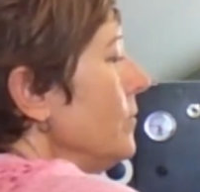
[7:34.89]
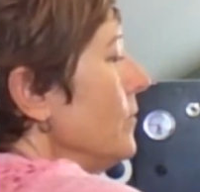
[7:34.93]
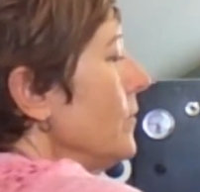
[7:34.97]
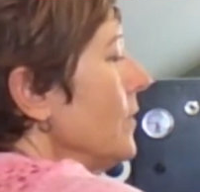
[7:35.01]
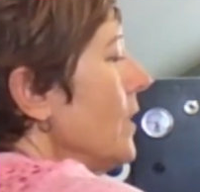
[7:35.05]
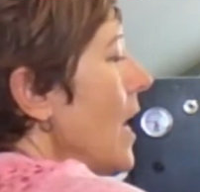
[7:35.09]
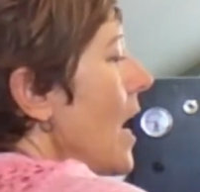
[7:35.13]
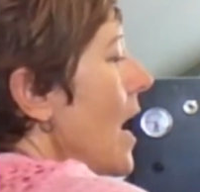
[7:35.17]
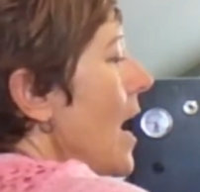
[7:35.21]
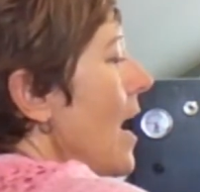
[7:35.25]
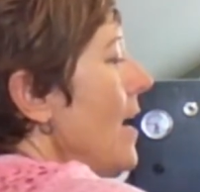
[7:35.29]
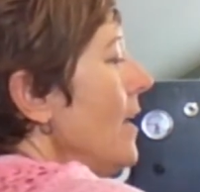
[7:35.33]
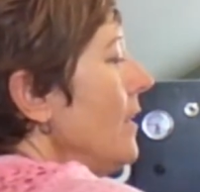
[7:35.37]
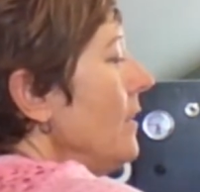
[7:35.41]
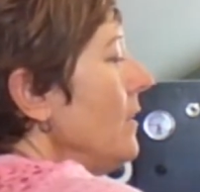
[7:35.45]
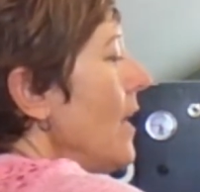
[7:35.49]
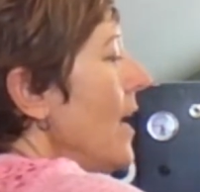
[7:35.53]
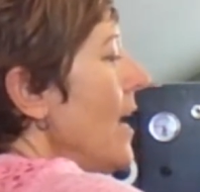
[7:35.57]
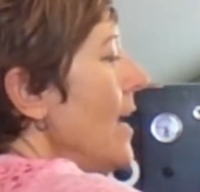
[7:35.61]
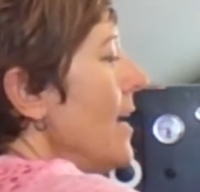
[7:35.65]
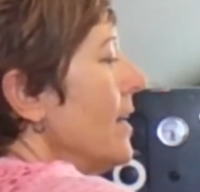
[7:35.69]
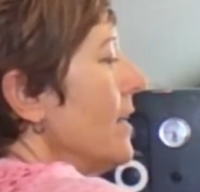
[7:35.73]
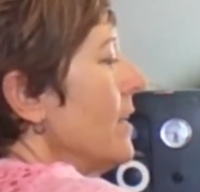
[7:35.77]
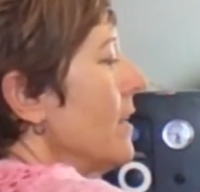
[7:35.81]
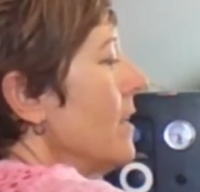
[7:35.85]
I
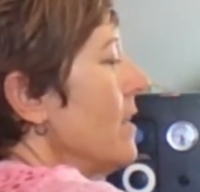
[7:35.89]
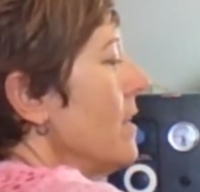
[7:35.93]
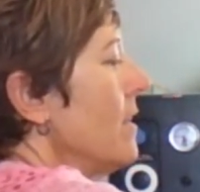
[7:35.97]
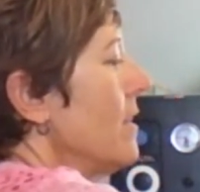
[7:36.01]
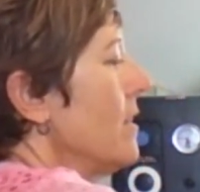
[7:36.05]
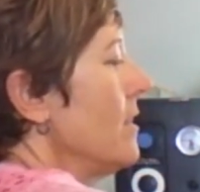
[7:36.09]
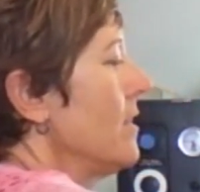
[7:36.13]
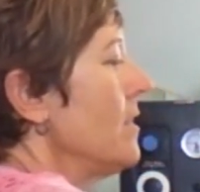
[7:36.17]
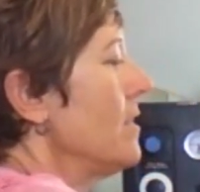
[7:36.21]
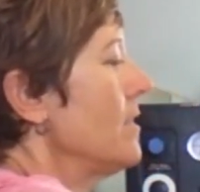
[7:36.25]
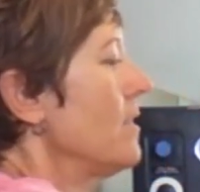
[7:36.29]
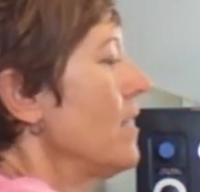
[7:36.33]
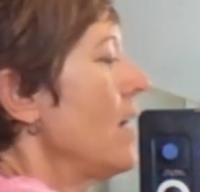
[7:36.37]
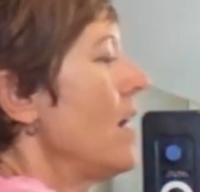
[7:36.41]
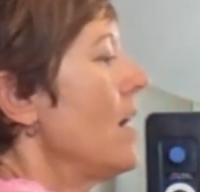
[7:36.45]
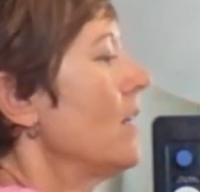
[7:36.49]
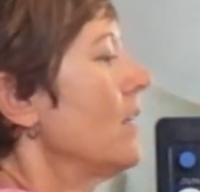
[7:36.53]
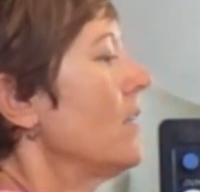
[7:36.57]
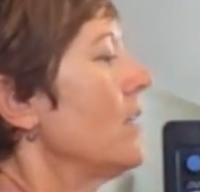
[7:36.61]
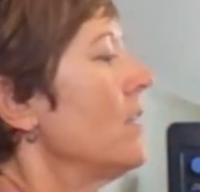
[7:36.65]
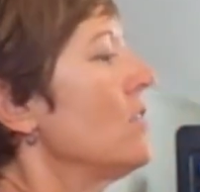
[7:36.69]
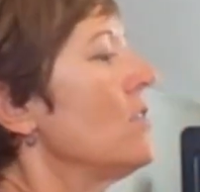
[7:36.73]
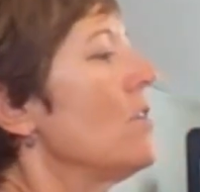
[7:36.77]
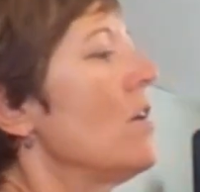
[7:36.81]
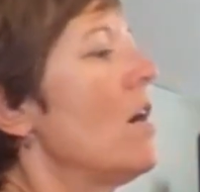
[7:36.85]
like this
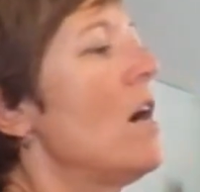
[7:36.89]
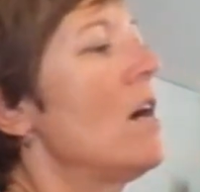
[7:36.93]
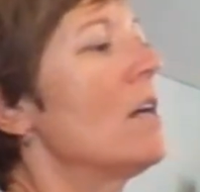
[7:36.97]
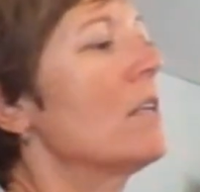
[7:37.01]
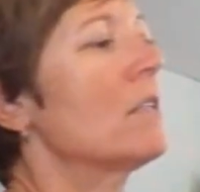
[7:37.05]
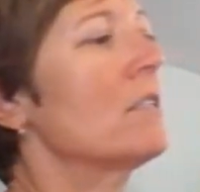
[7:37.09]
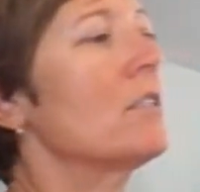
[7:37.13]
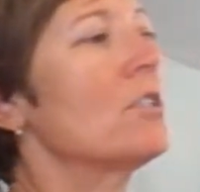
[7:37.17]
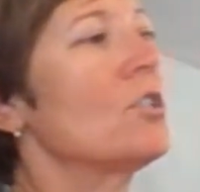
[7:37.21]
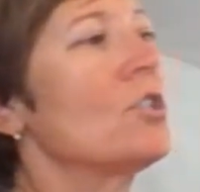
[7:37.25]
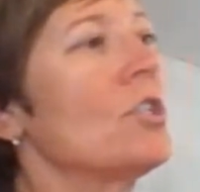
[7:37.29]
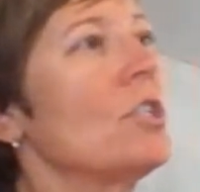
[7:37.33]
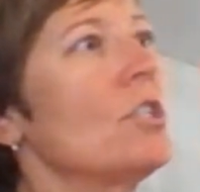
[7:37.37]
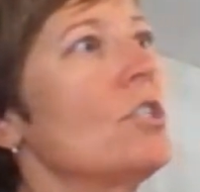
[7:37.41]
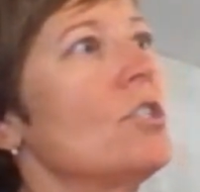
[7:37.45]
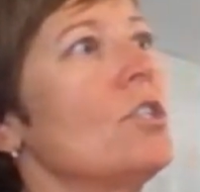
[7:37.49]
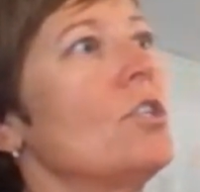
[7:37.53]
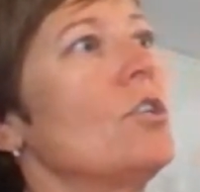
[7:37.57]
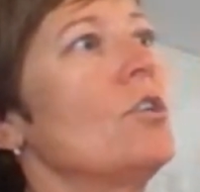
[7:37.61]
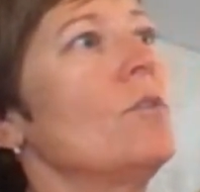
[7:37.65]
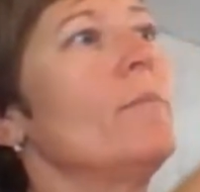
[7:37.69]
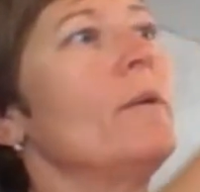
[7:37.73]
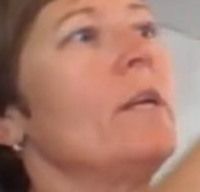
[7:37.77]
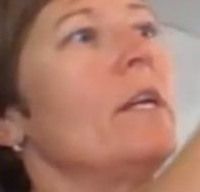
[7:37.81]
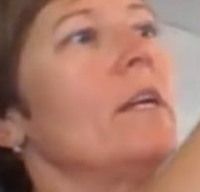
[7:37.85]
oxygen
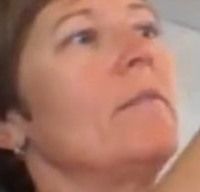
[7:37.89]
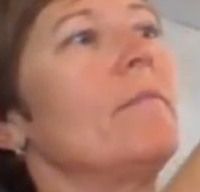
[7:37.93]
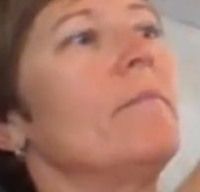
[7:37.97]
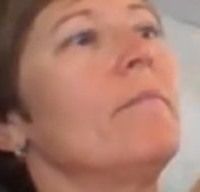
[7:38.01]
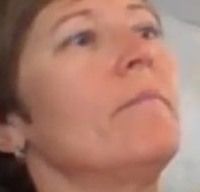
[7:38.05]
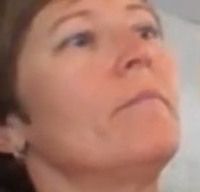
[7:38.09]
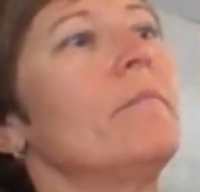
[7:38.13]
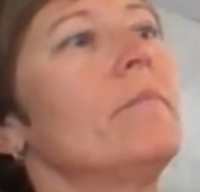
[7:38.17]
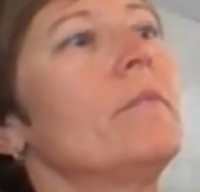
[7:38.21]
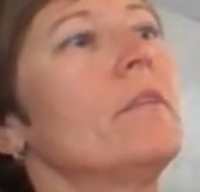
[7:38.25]
tubing.